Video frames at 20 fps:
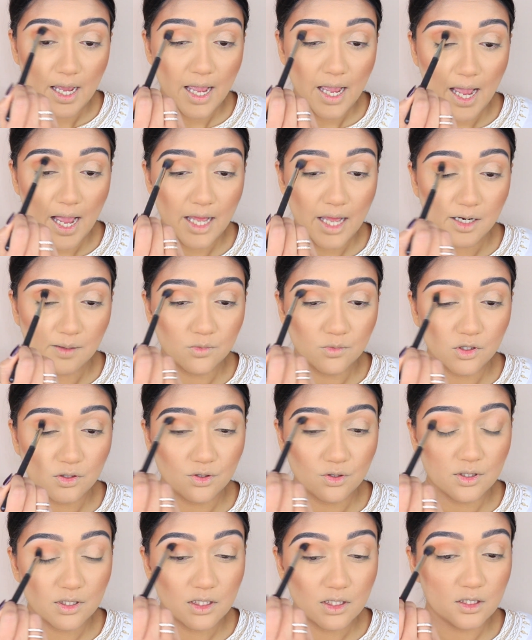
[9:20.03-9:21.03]
and I'm
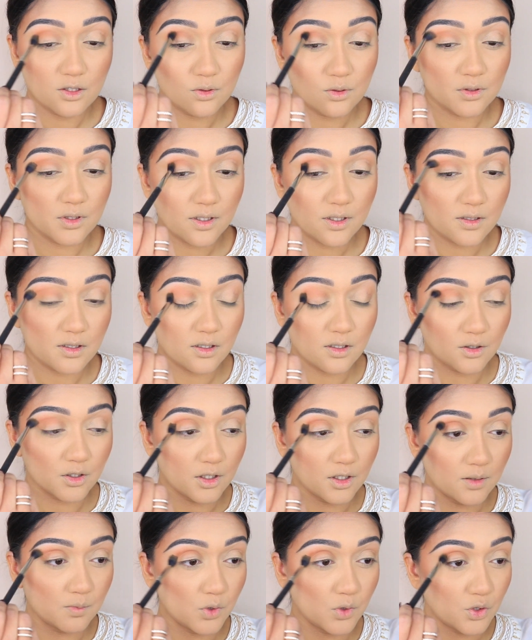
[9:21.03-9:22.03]
just using
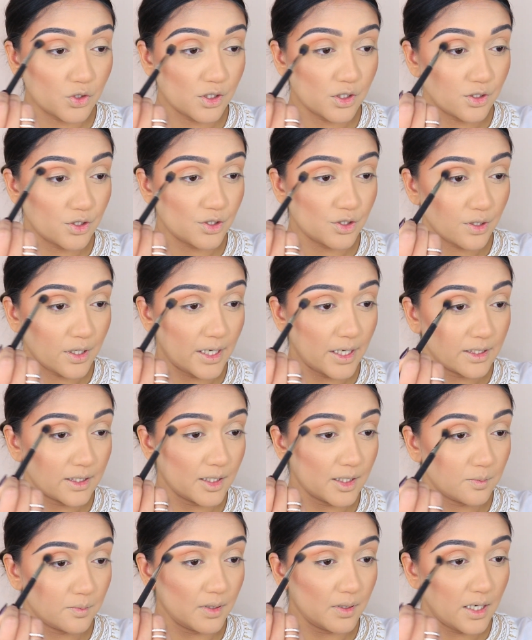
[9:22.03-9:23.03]
circular motions to kind
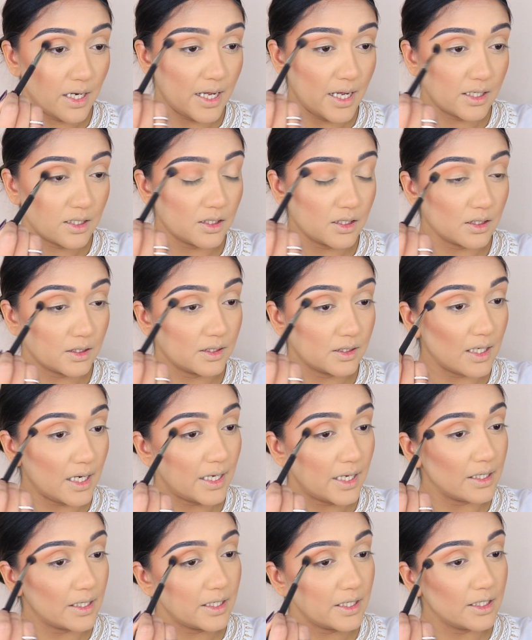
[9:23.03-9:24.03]
of blend
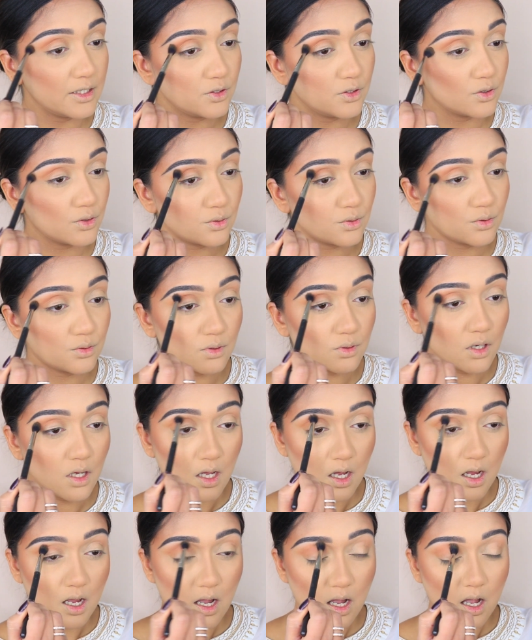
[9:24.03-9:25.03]
that into
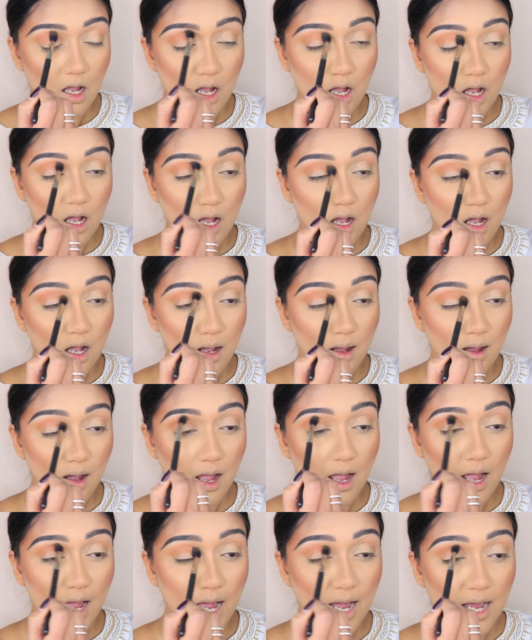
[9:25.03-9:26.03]

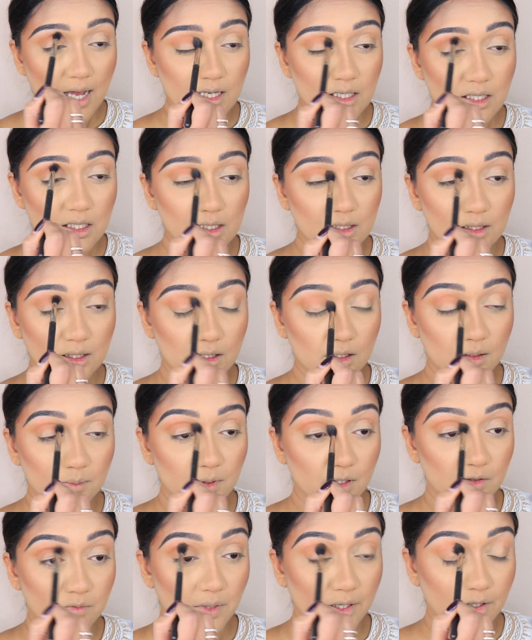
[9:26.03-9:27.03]
and a little
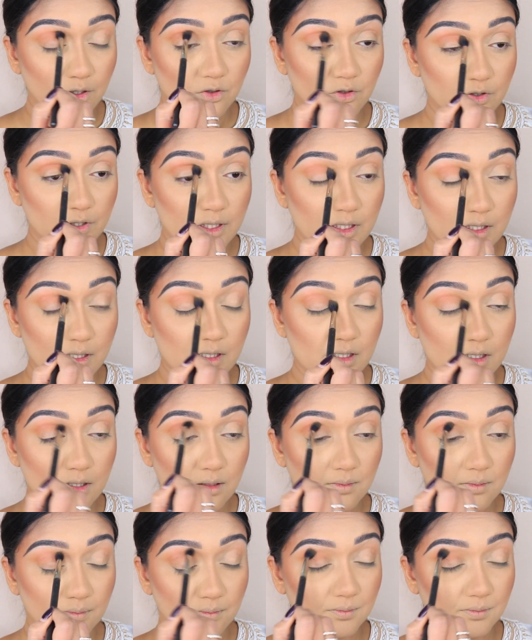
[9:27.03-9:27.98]
above my crease.